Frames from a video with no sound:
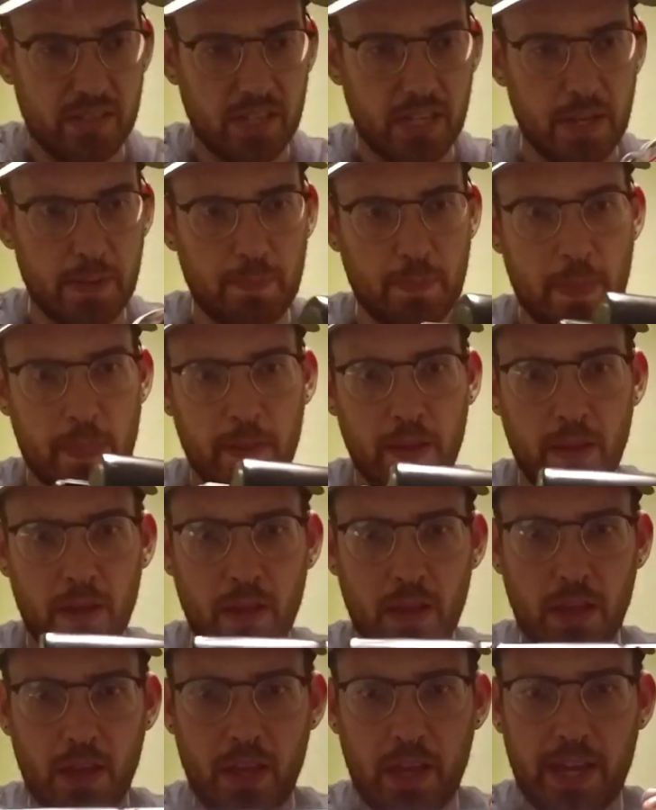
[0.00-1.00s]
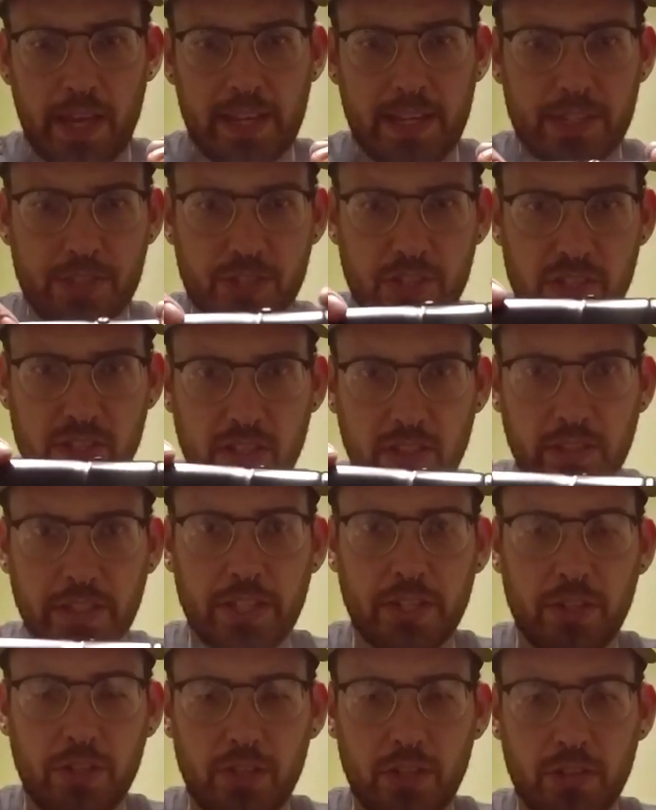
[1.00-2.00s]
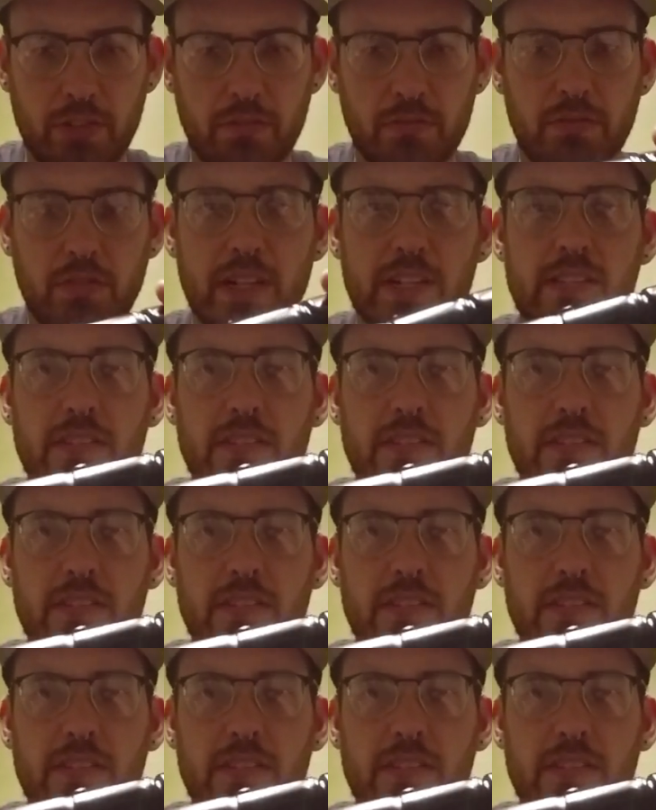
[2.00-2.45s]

see, and it's just a little